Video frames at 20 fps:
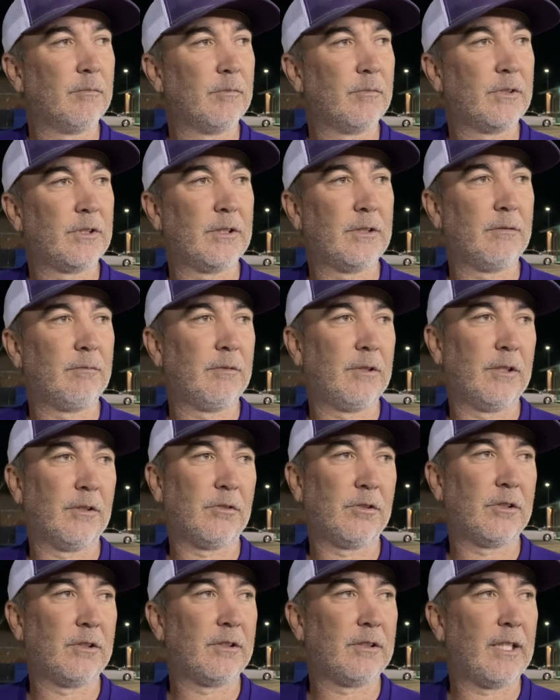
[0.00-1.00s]
She
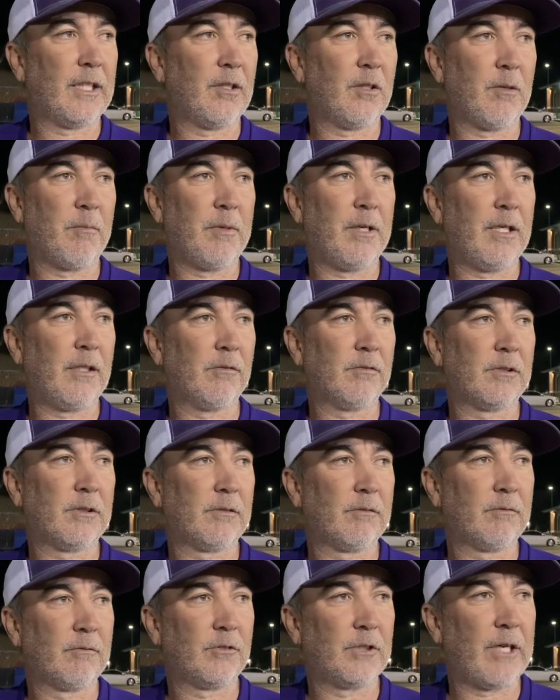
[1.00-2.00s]
stayed on the ball,
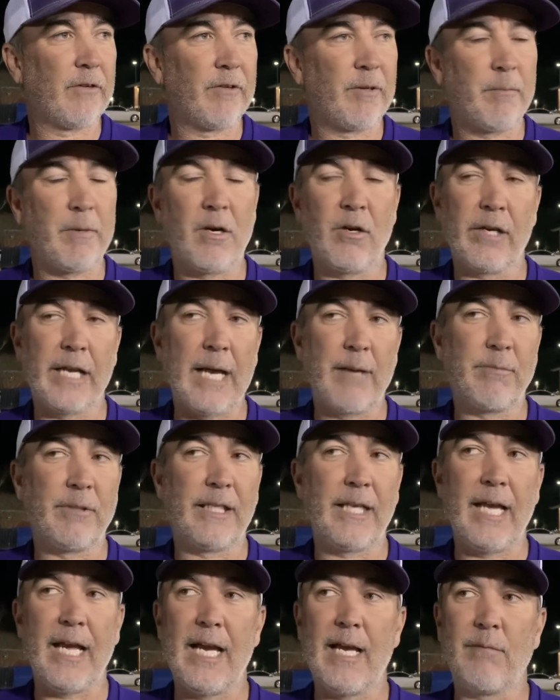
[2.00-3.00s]
driving the ball gap to
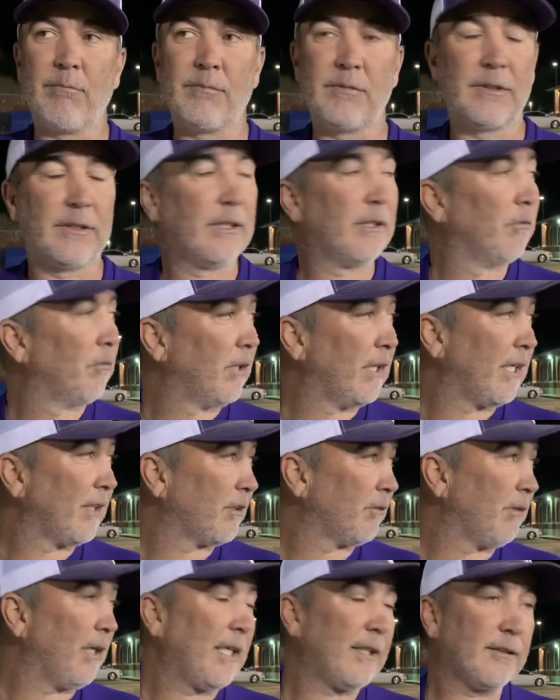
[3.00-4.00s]
gap. She went out
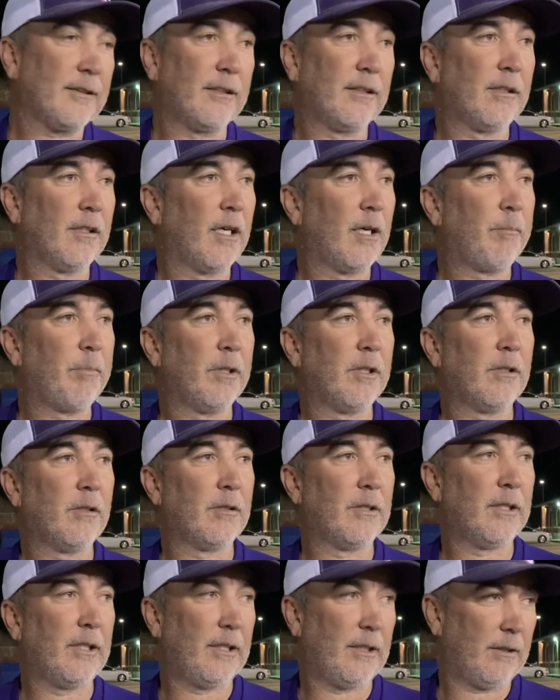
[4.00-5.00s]
to right center oppo
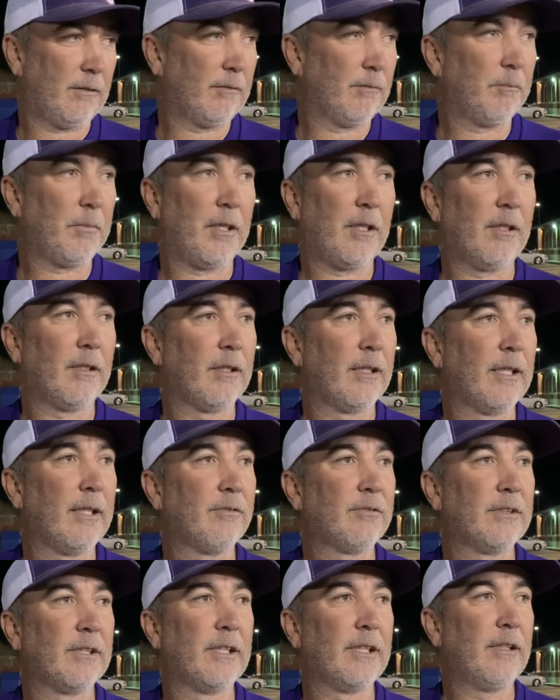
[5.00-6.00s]
and then hit the ball to
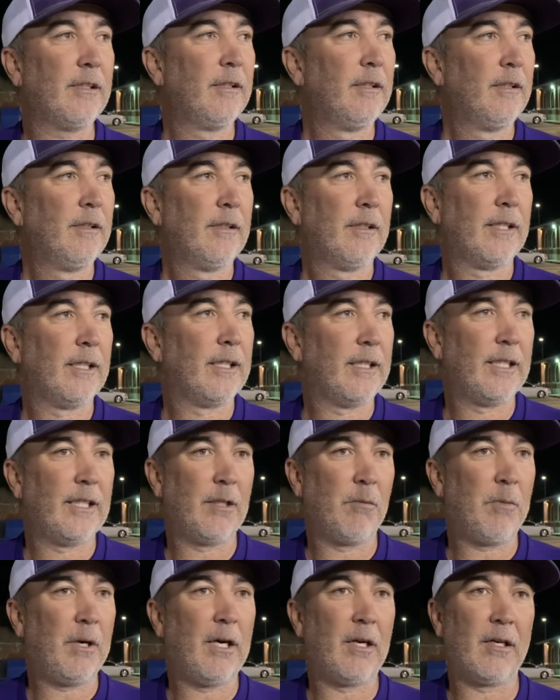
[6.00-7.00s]
left center and hitting
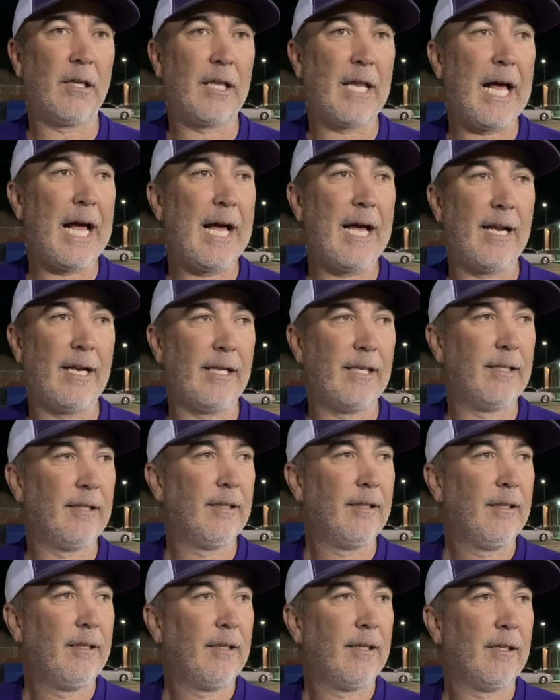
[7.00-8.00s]
the ball on the line.
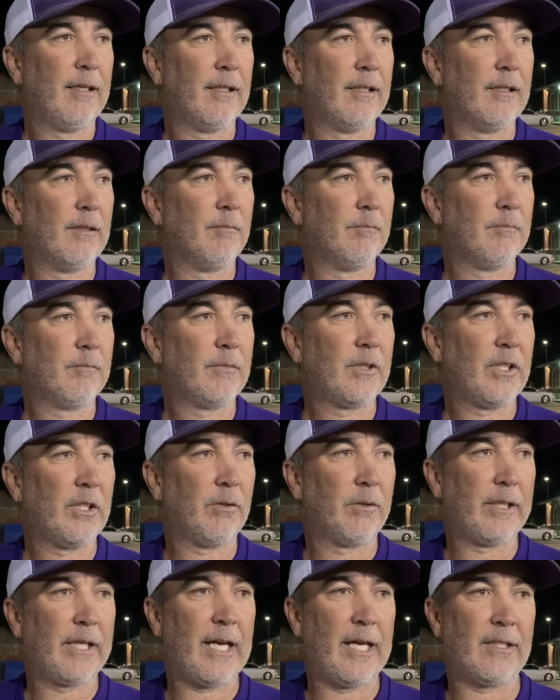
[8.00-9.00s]
And, you know,
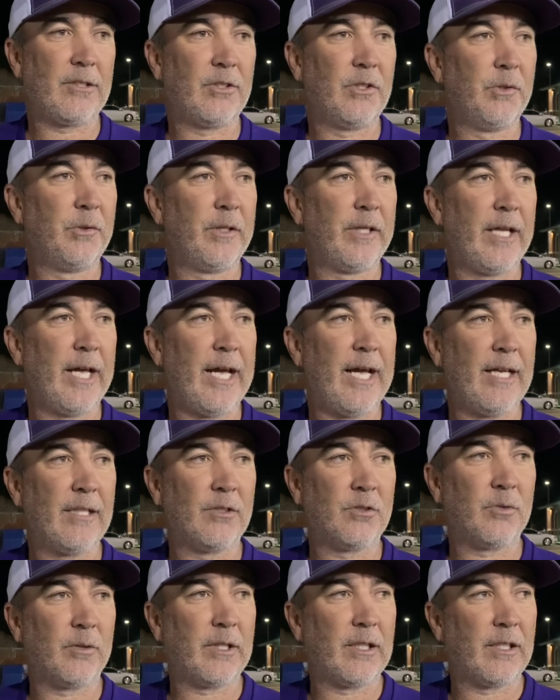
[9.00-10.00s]
when Kat's doing
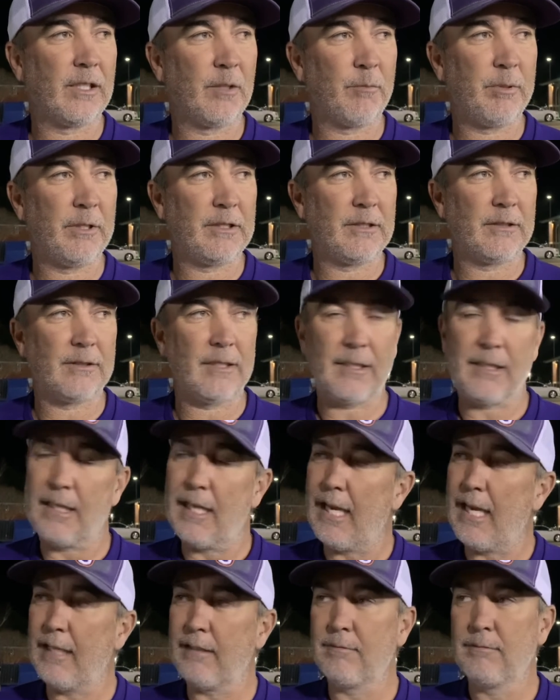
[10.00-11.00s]
that, swinging at good pitches like
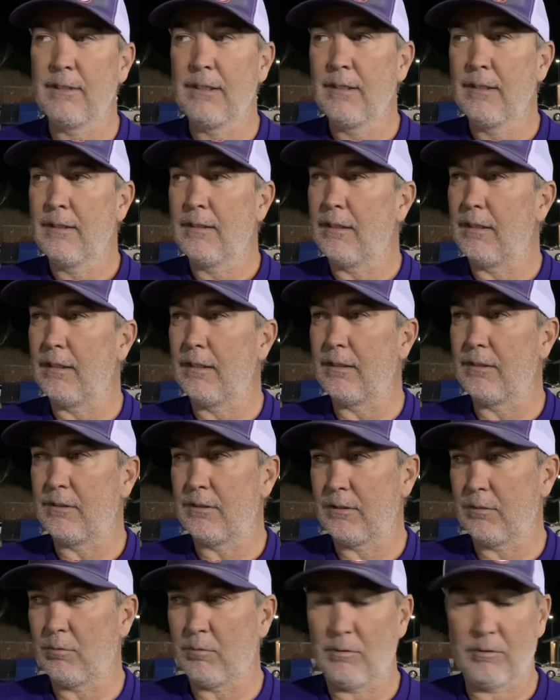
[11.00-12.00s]
that,
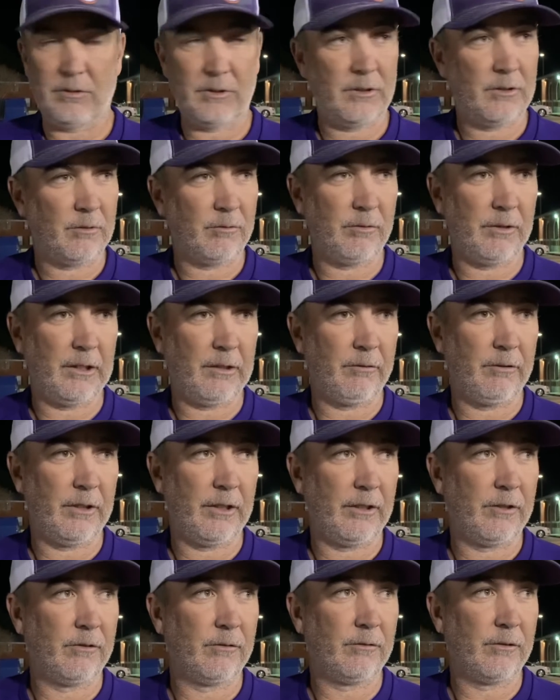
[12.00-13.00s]
she's a really,
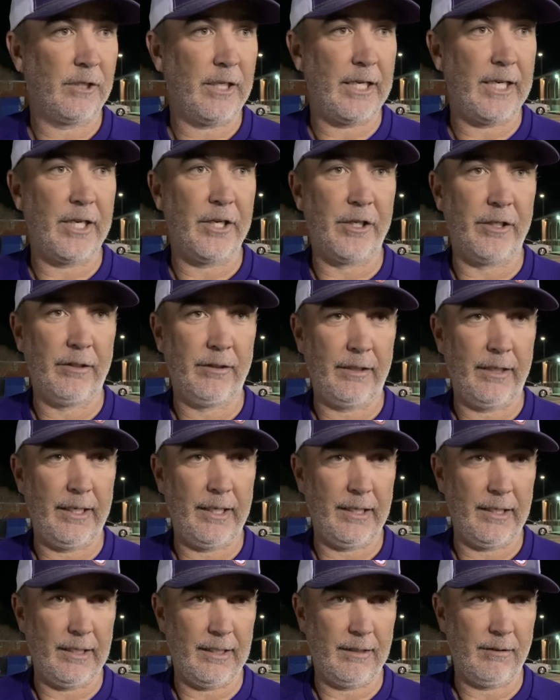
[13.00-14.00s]
really great hitter.
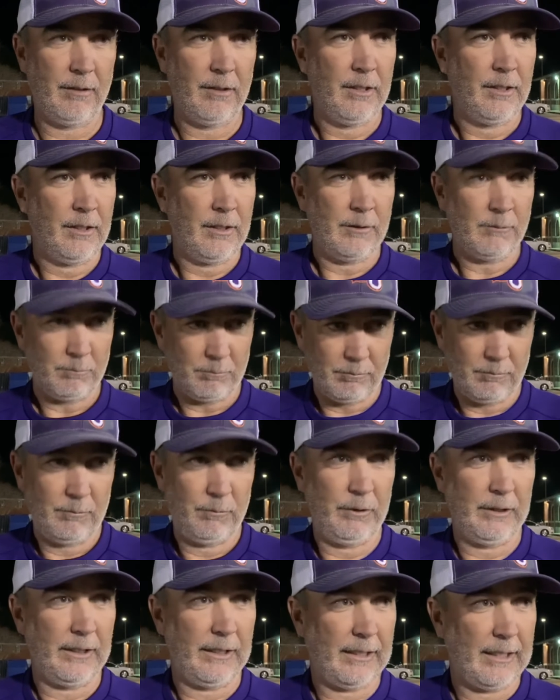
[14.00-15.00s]
And
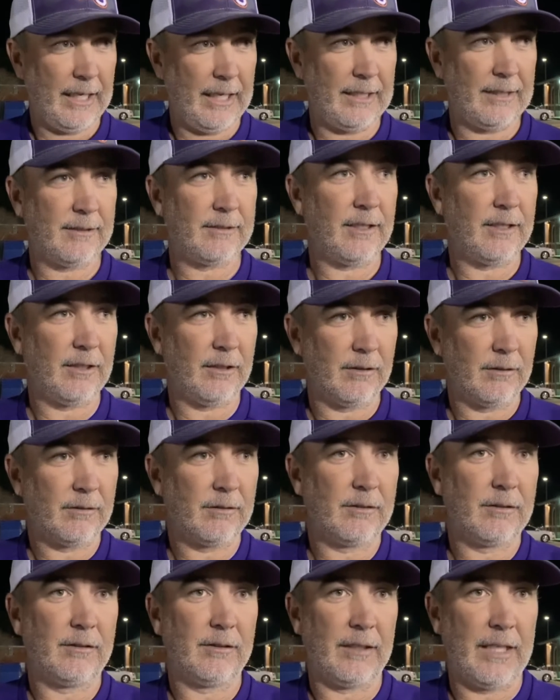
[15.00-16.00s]
really glad to see her
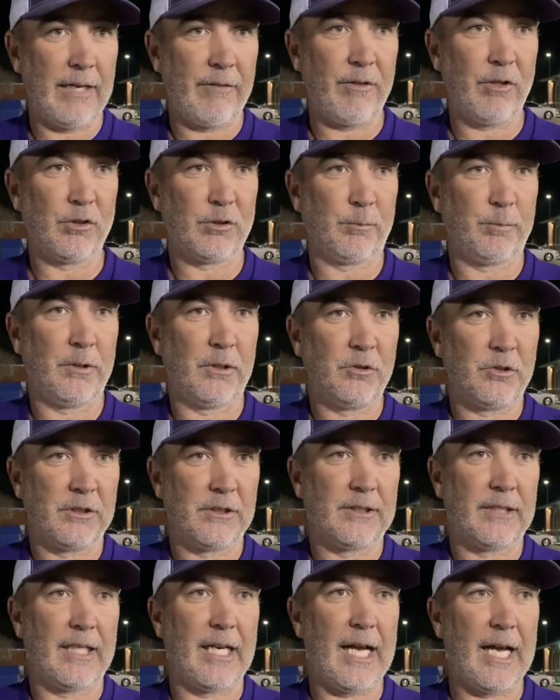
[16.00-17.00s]
have those
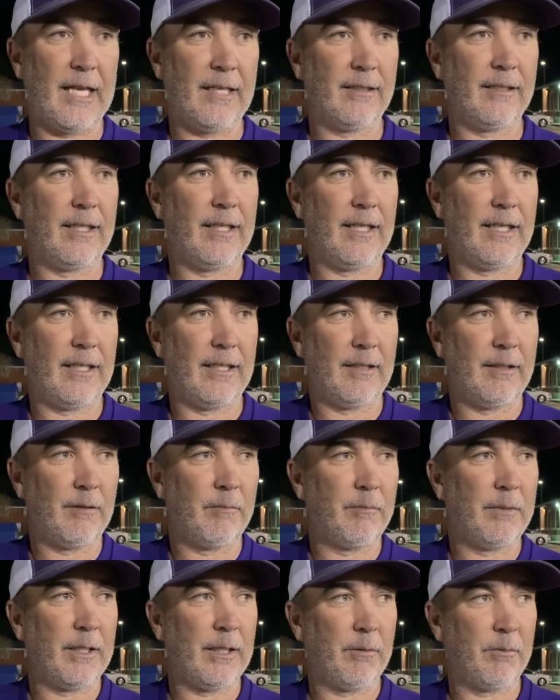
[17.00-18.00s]
approaches tonight
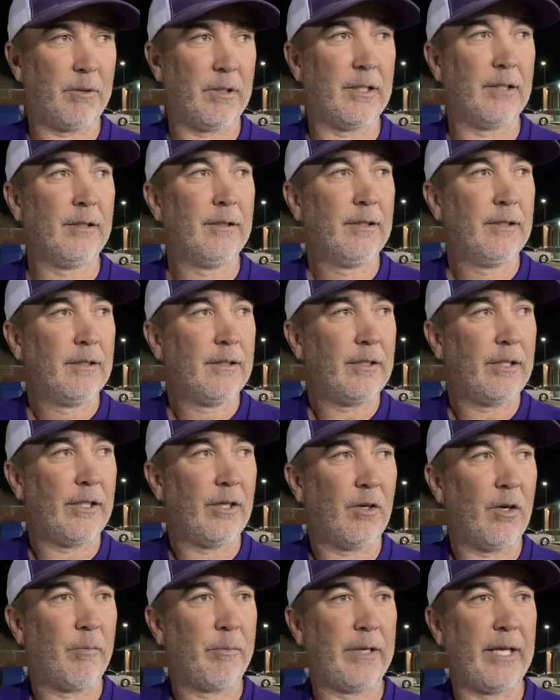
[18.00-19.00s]
and be able to, you
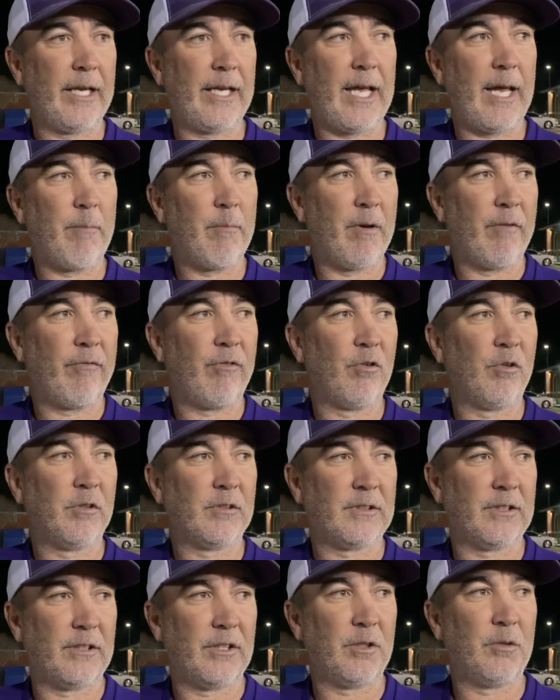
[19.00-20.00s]
know, open that game up for
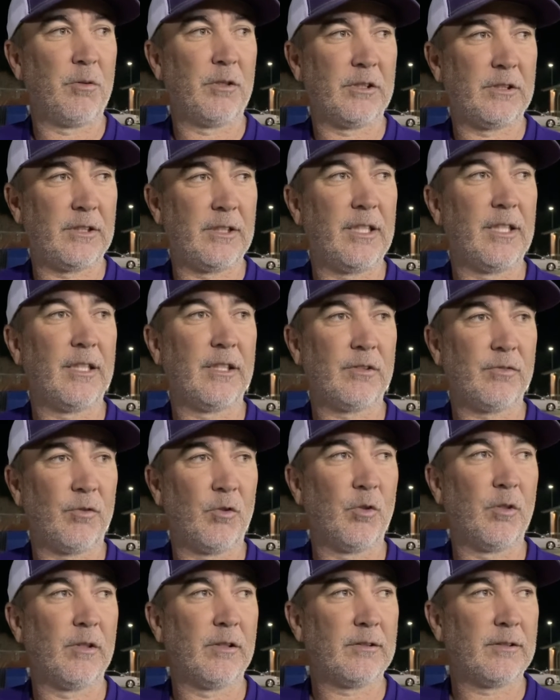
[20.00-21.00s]
us and do what she does
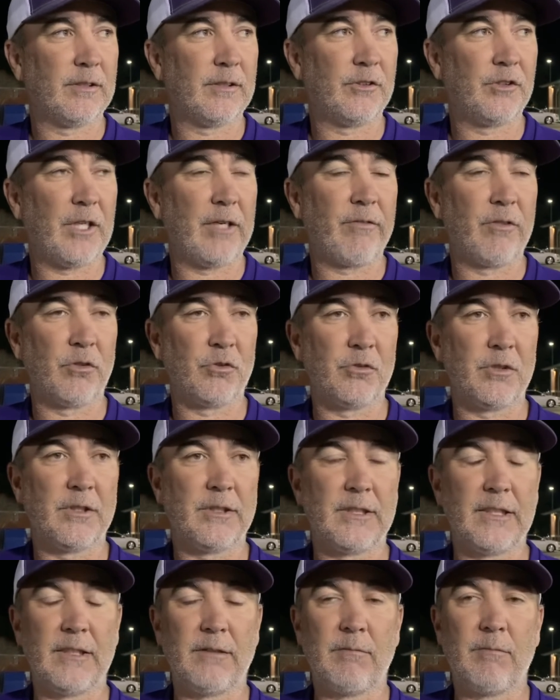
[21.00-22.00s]
for us and drive those runs in.